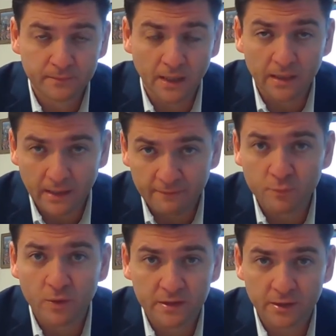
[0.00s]
They
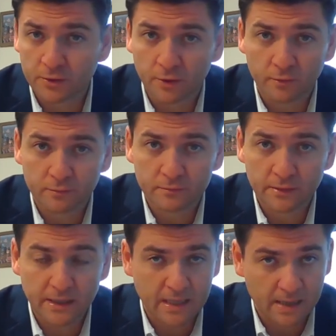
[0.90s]
love what they do.
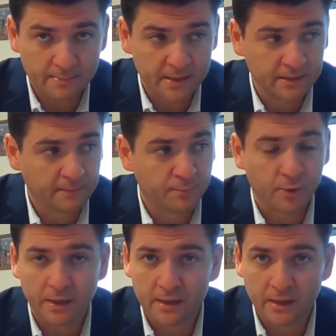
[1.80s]
They come in, they
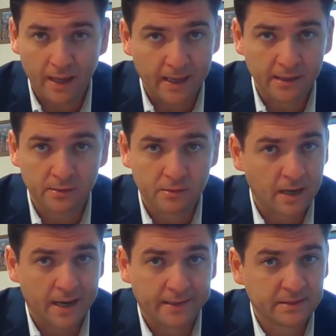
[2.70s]
put in eight,
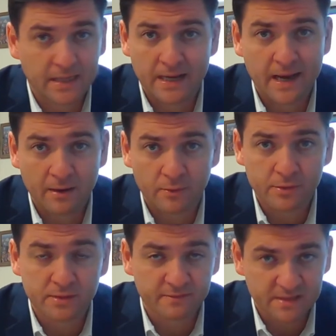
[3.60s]
nine, ten
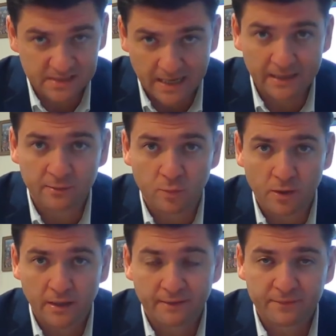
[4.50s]
hours of solid
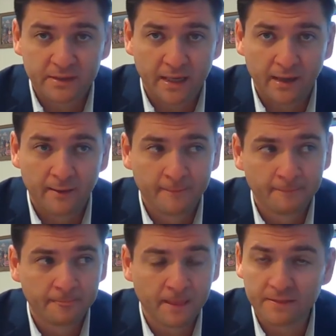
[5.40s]
work every day,
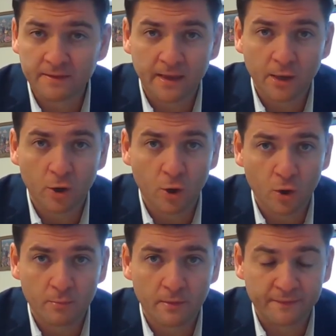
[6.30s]
and then they go
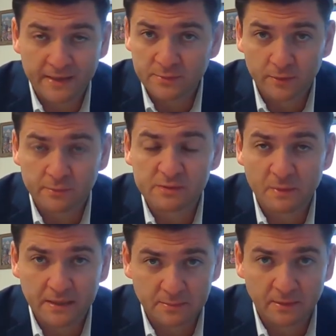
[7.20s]
home, and that's where their
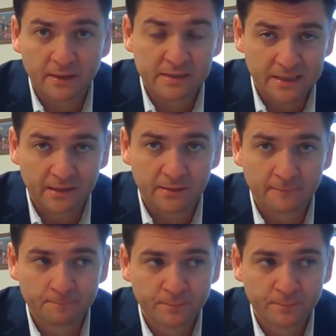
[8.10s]
responsibilities end.